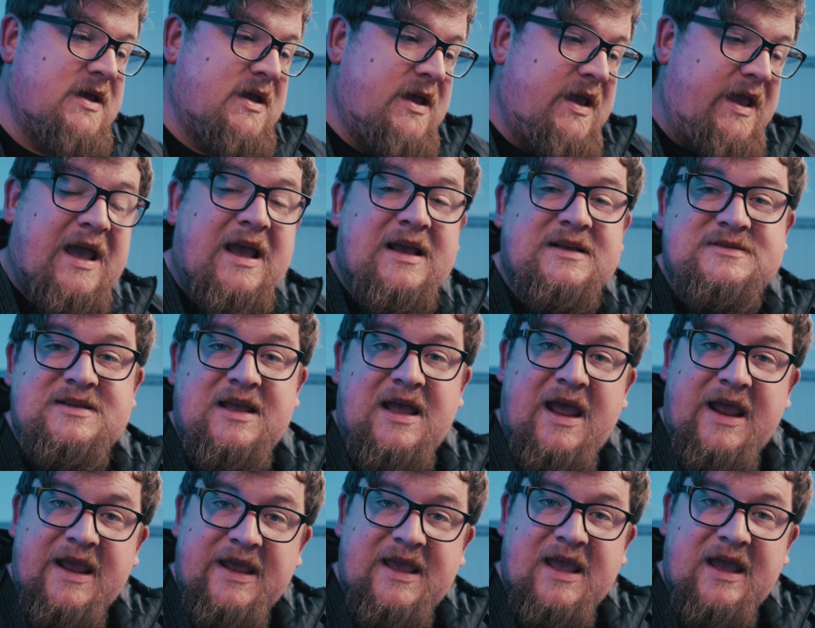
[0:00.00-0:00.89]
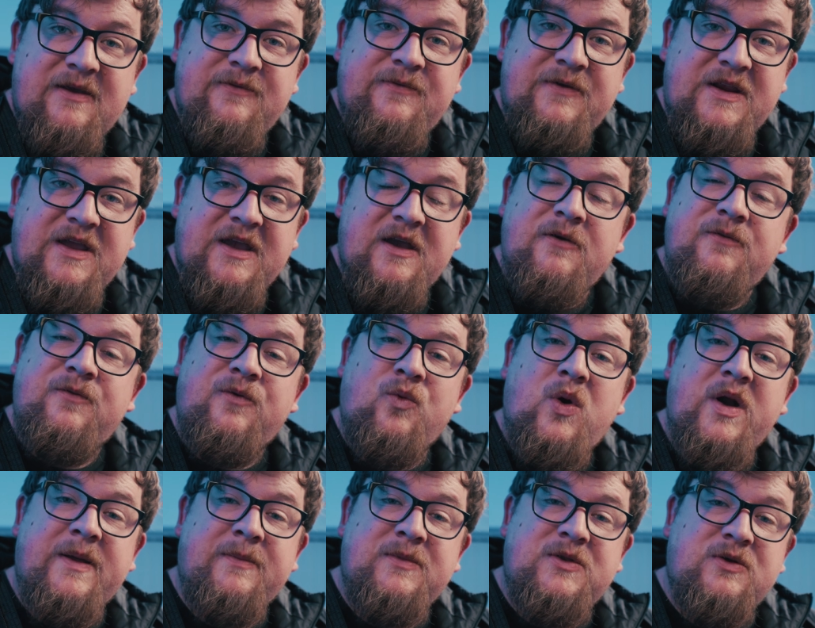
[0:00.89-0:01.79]
It has that 8K video for
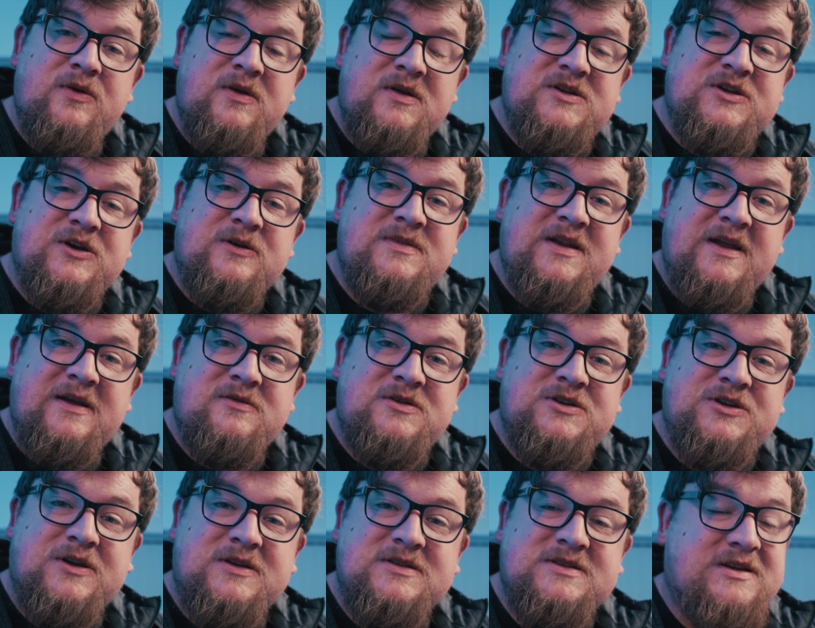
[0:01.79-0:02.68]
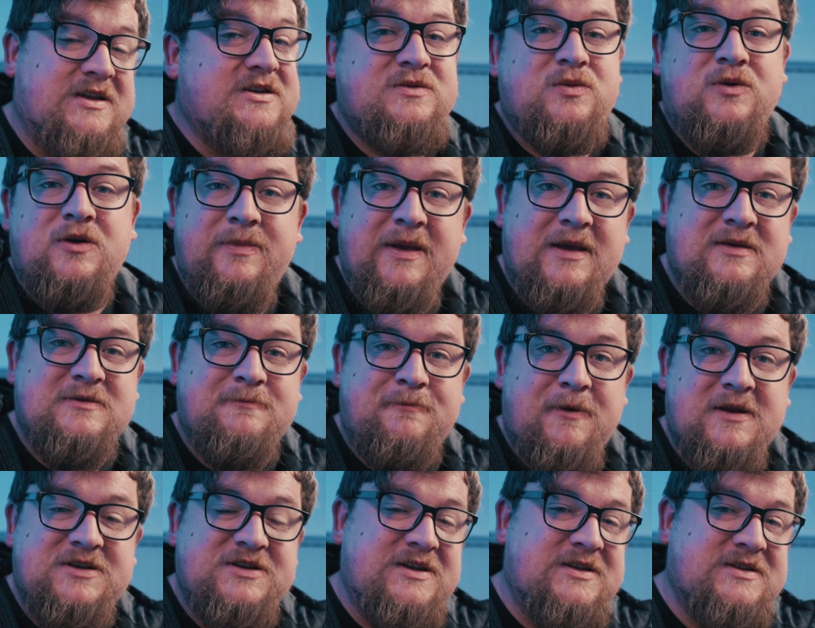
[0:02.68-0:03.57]
when I'm doing top-down shots and I just want to be able to
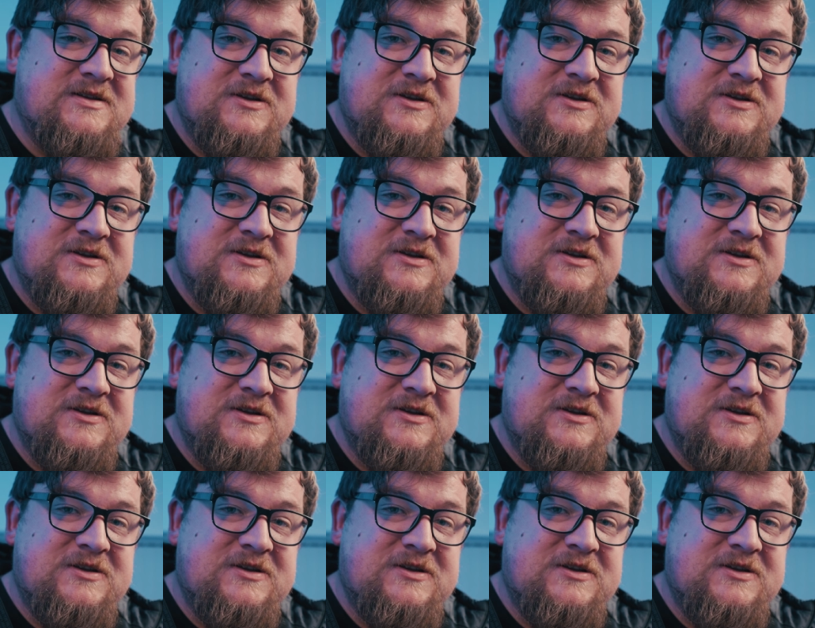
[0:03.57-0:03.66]
punch in,